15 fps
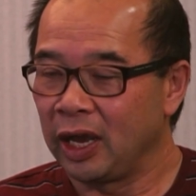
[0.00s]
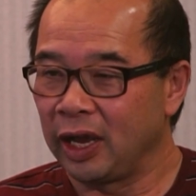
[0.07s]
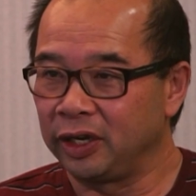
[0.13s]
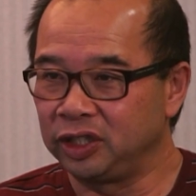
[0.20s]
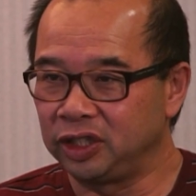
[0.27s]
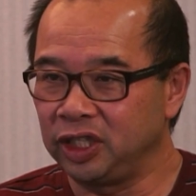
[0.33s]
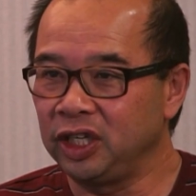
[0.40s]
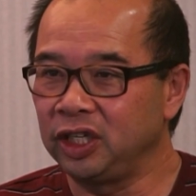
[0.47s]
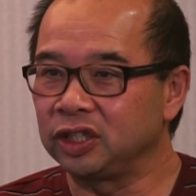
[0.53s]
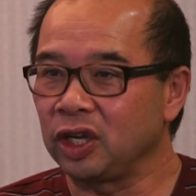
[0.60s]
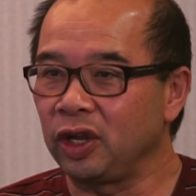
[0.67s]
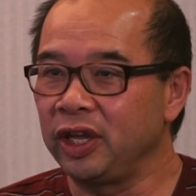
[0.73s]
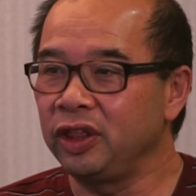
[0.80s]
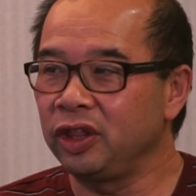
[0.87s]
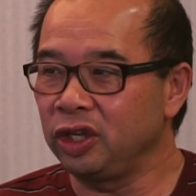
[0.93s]
a disease
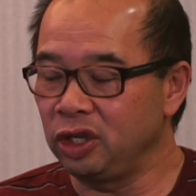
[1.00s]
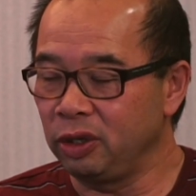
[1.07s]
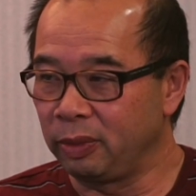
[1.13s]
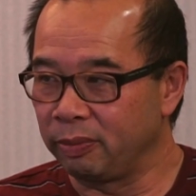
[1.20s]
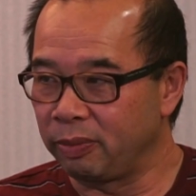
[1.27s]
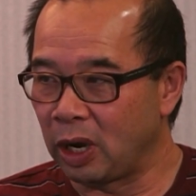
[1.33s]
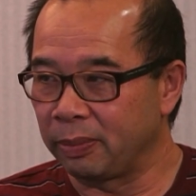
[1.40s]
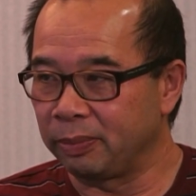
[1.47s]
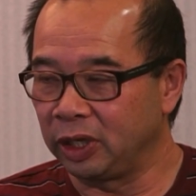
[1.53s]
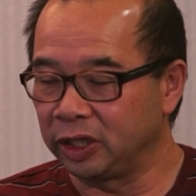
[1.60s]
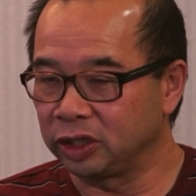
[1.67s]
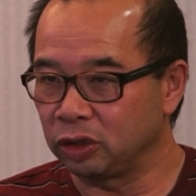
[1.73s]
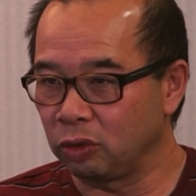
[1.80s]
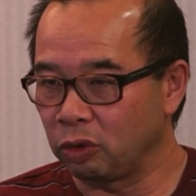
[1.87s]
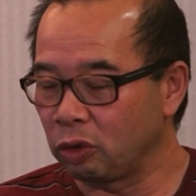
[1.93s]
in the human
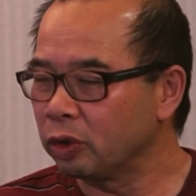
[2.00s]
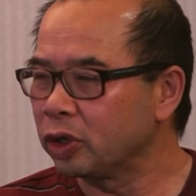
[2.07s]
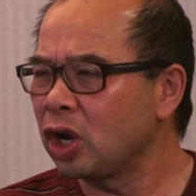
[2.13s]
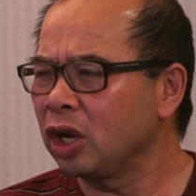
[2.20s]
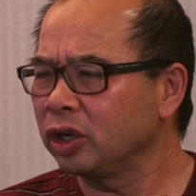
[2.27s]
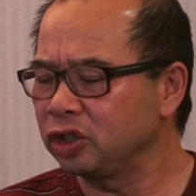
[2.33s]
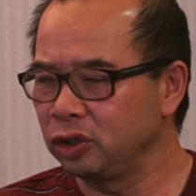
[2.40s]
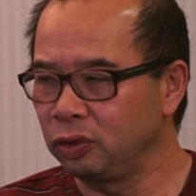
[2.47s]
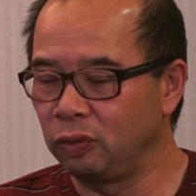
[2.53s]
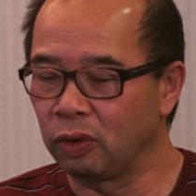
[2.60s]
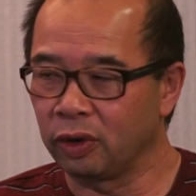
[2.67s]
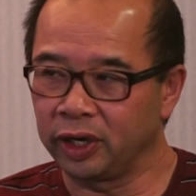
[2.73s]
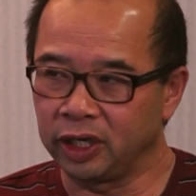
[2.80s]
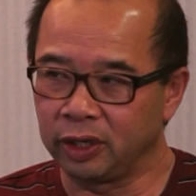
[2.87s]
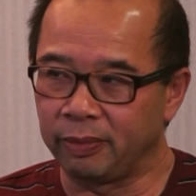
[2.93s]
population where we're not too
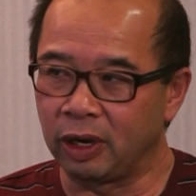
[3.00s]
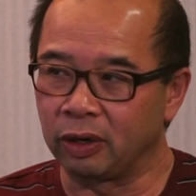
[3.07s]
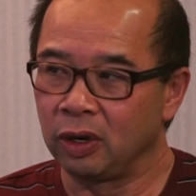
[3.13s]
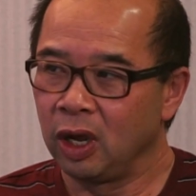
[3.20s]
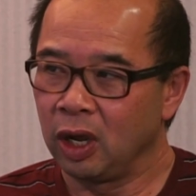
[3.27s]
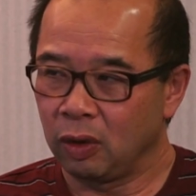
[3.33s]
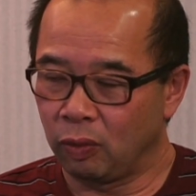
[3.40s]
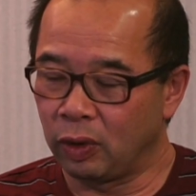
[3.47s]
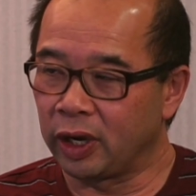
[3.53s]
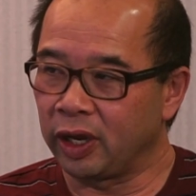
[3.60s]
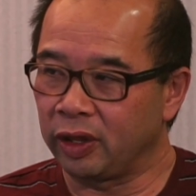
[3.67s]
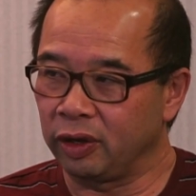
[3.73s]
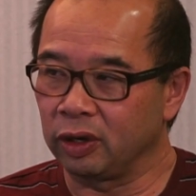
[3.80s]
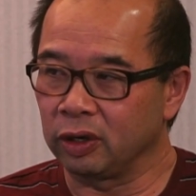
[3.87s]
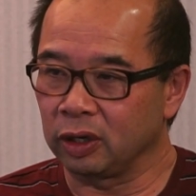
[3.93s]
worried about what
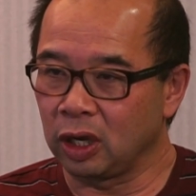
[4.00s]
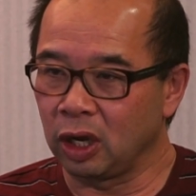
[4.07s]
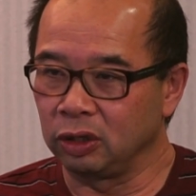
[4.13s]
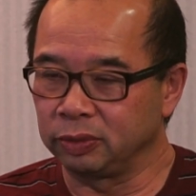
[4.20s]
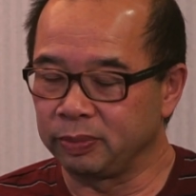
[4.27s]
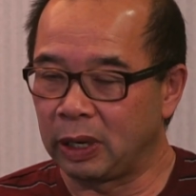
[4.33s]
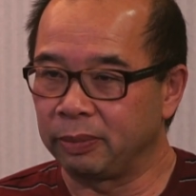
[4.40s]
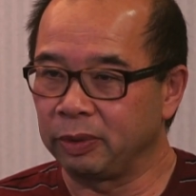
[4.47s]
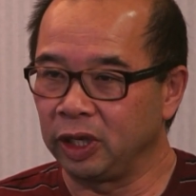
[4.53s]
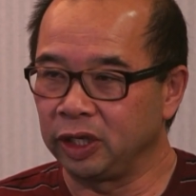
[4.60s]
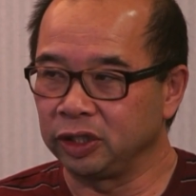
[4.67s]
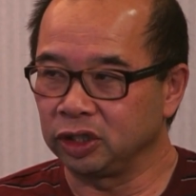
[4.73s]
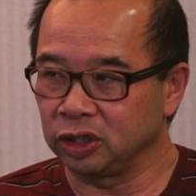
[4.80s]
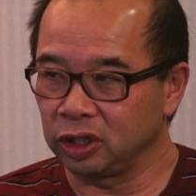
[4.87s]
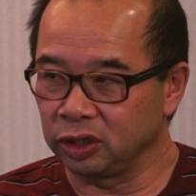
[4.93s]
other host
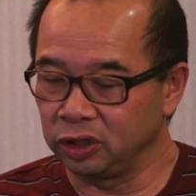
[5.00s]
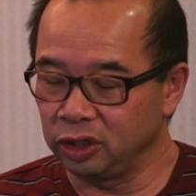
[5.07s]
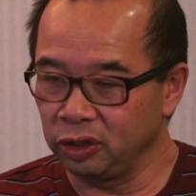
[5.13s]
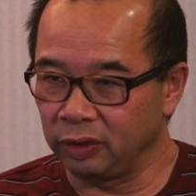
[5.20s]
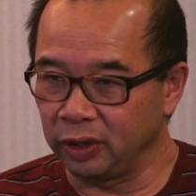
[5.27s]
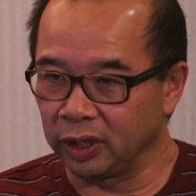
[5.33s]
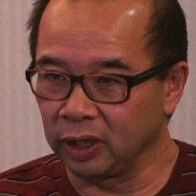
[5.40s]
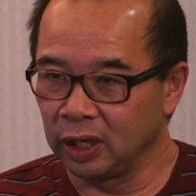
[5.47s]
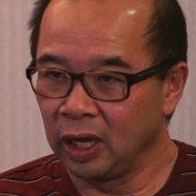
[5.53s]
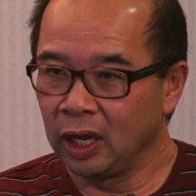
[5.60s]
populations are doing.